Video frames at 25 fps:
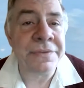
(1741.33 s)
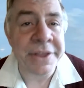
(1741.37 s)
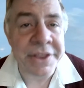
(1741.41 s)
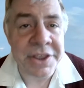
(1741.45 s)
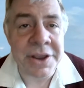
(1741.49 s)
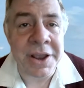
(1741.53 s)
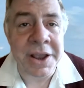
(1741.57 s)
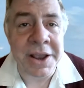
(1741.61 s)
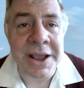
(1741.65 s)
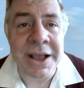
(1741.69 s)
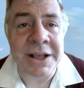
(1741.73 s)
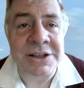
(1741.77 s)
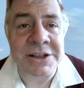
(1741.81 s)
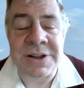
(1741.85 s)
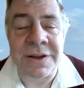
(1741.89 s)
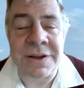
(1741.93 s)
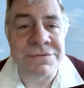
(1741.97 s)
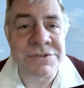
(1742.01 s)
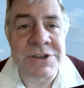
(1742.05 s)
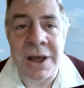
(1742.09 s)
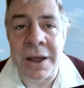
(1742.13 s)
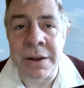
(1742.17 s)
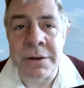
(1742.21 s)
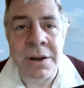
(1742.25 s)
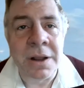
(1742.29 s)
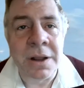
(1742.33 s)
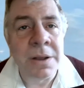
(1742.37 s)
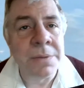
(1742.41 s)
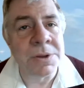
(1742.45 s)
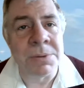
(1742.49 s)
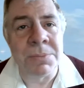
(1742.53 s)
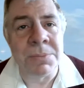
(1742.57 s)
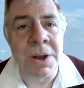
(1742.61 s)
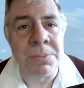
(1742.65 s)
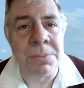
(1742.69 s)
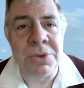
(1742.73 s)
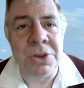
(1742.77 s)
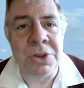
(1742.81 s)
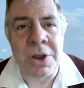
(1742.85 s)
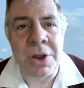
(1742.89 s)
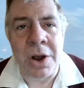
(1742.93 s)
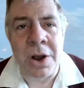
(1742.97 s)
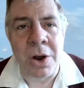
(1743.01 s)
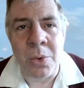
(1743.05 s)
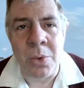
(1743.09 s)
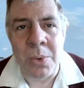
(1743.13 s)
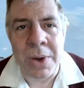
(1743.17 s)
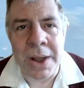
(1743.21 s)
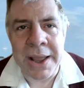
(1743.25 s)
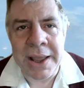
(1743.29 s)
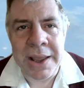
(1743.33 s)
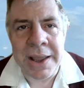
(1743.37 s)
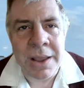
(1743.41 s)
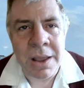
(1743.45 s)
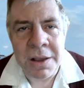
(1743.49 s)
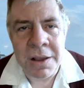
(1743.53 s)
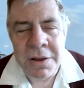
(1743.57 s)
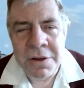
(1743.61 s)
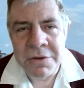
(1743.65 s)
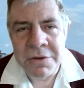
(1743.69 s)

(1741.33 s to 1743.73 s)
Then you can get stuff done. The moment you go away